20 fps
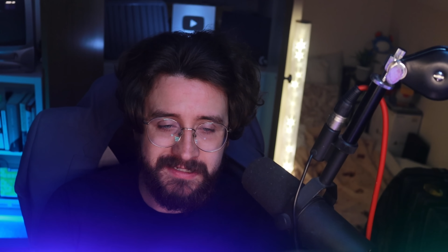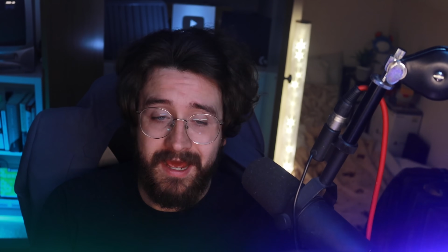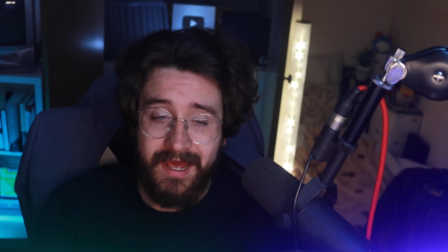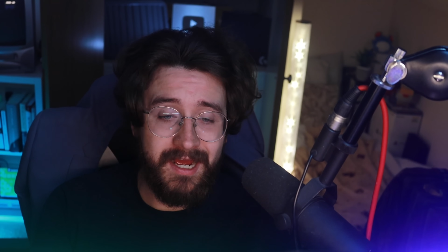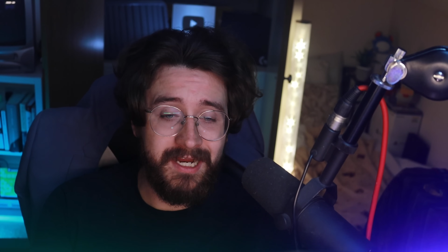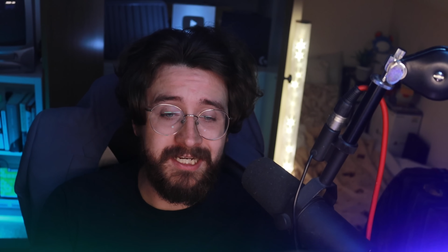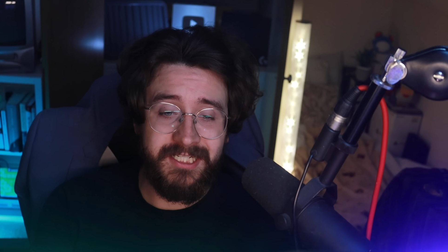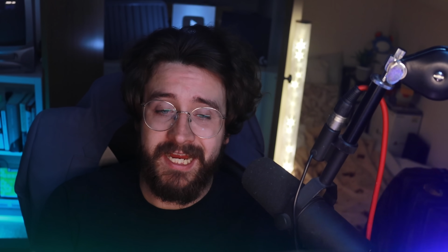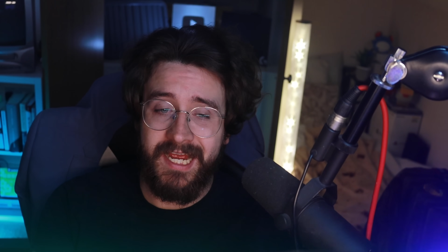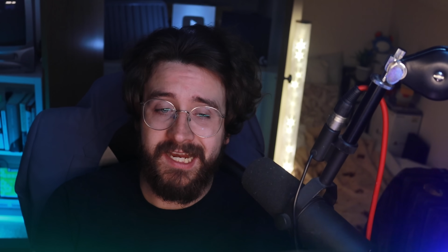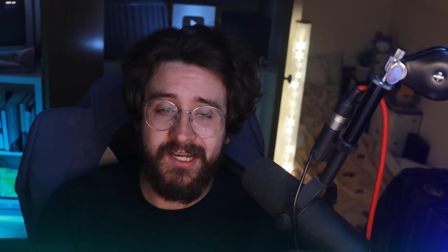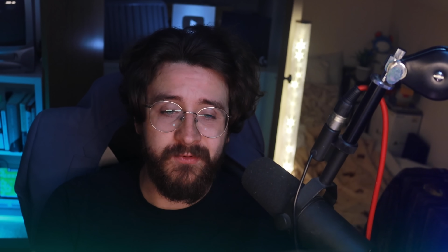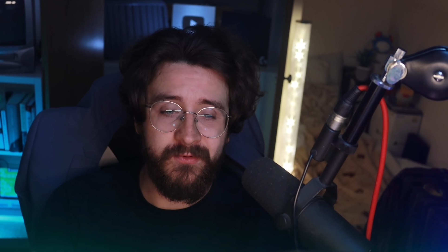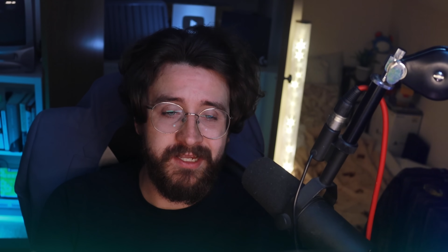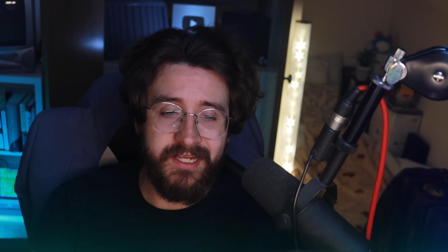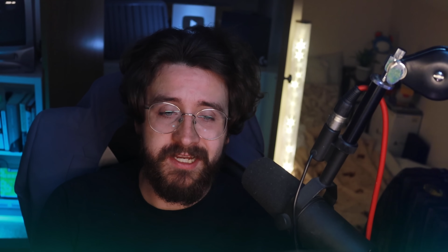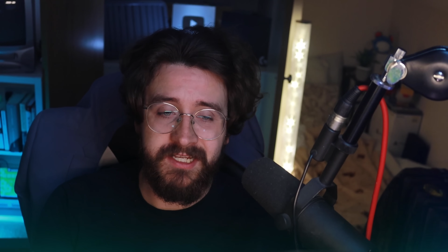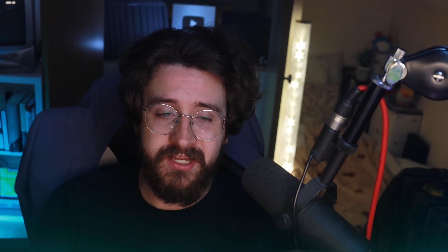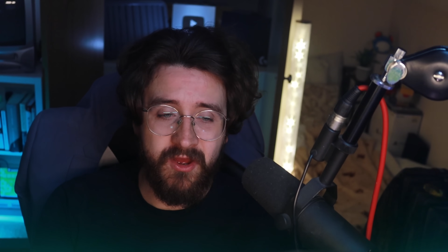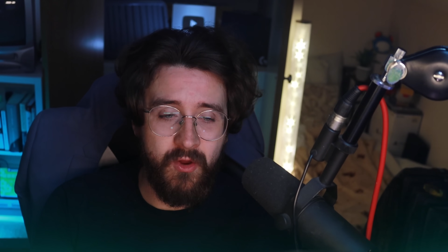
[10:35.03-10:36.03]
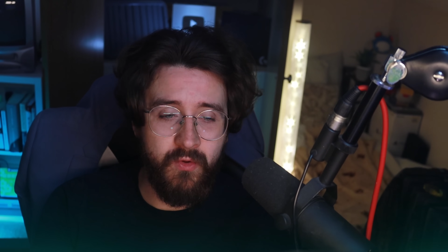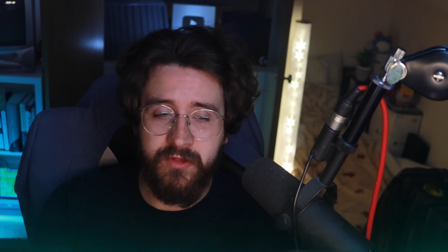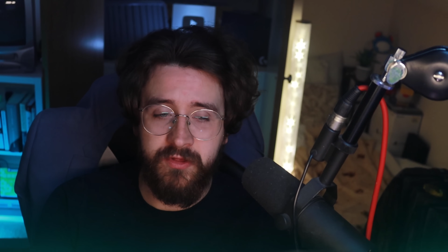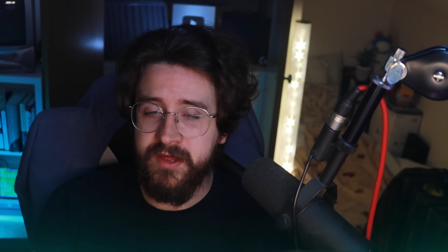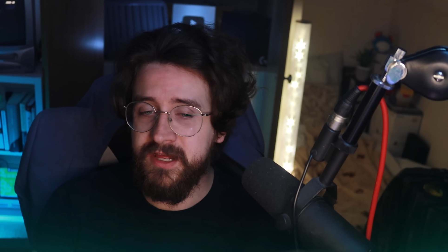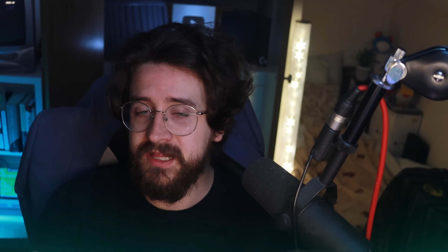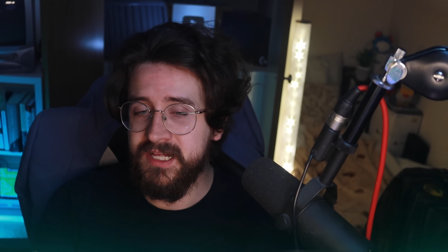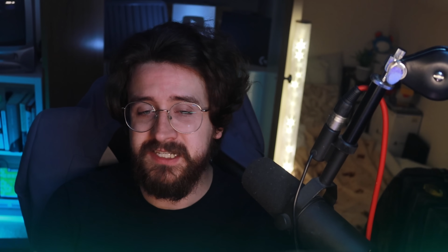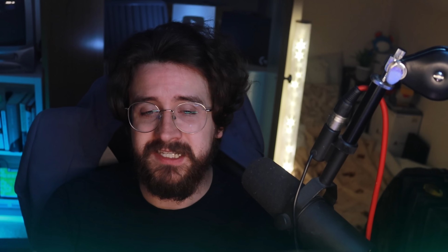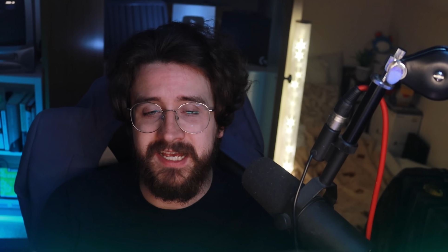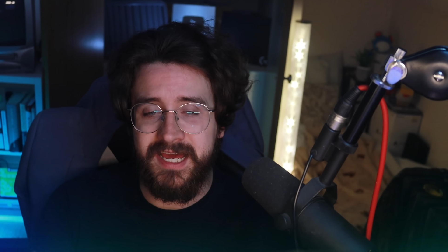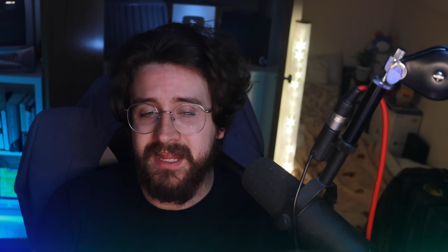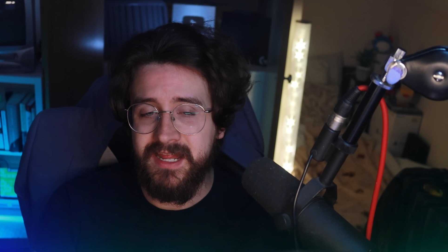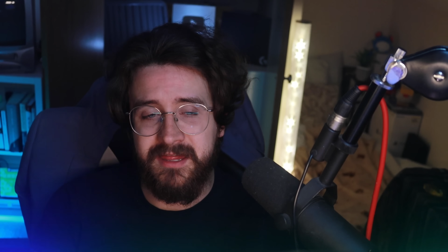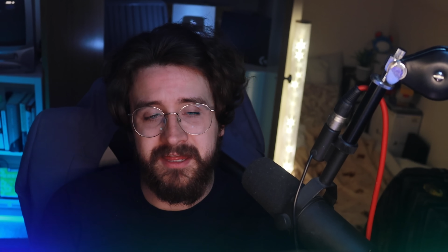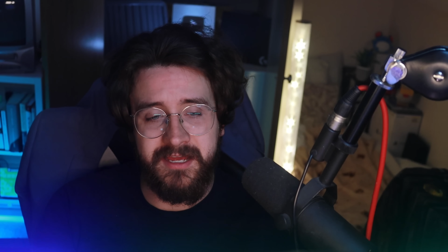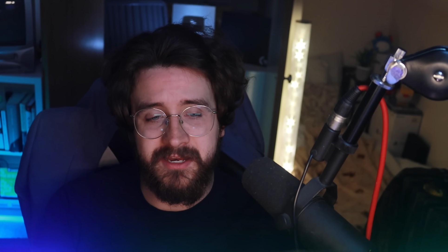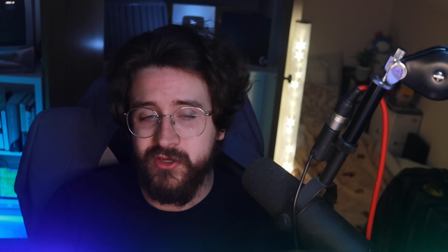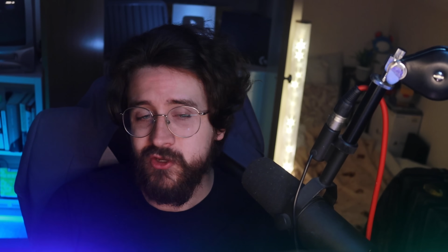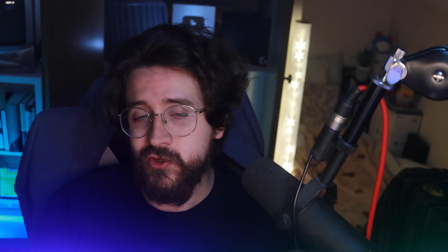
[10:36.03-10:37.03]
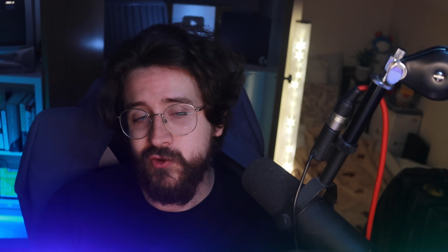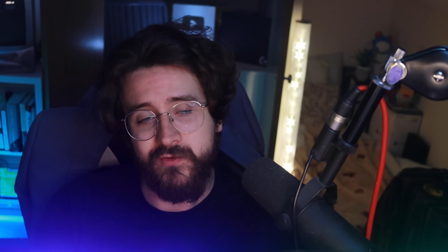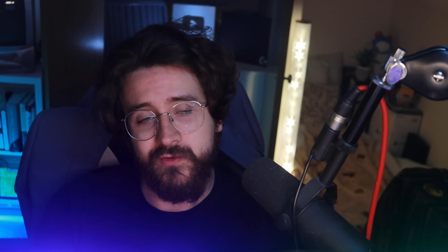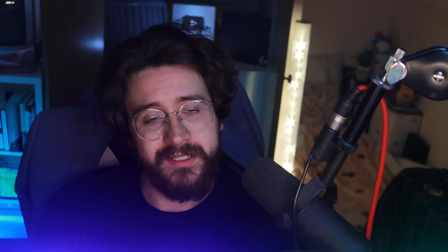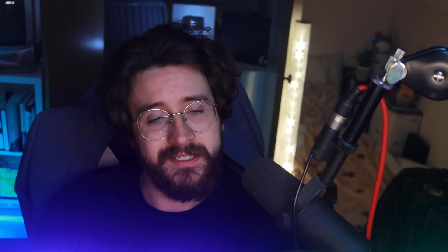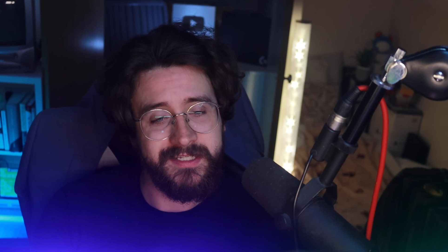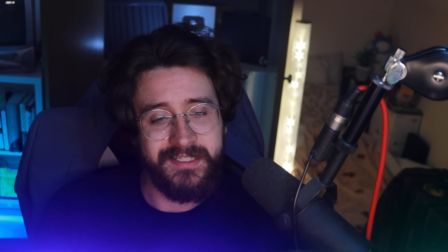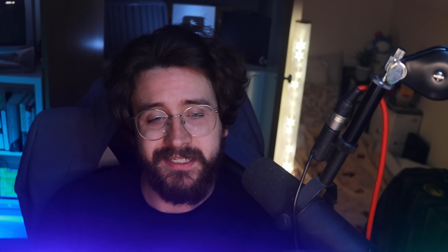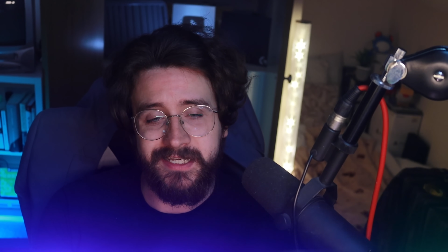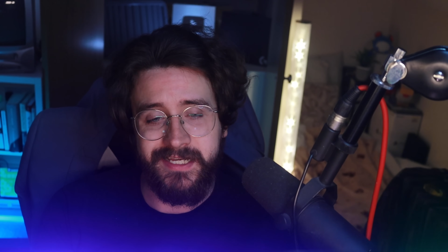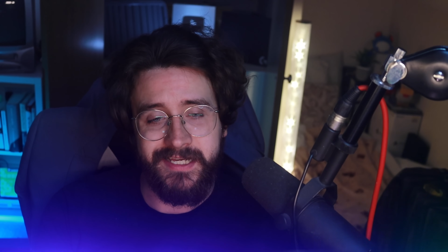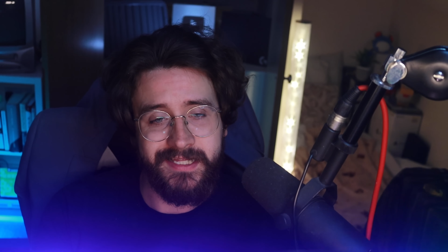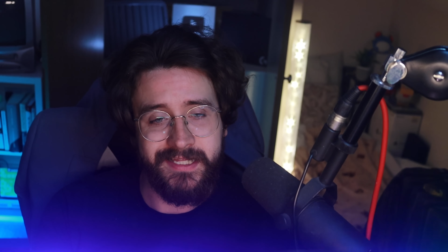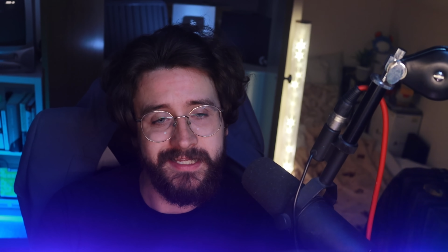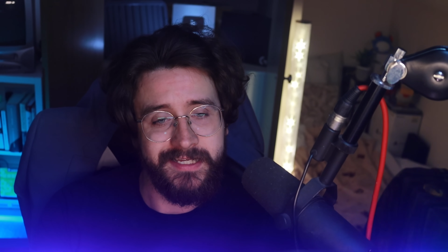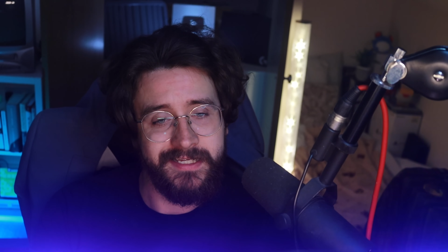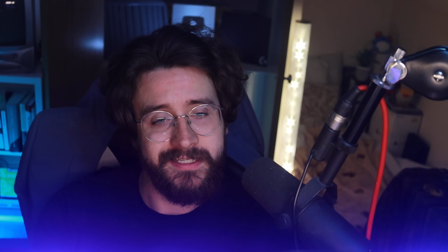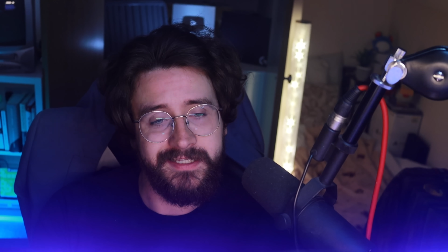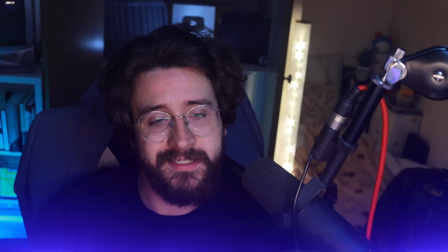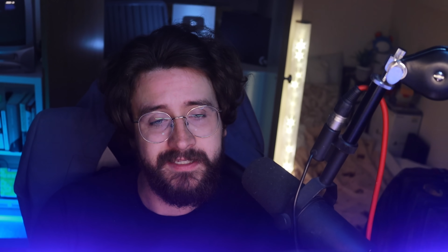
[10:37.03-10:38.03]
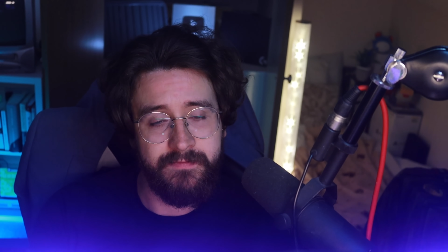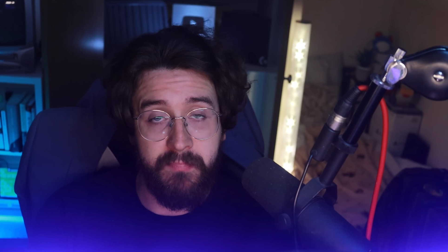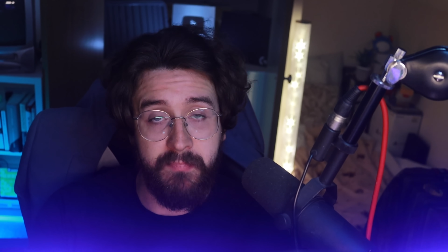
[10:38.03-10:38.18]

and I genuinely don't think there's anything new to see in this.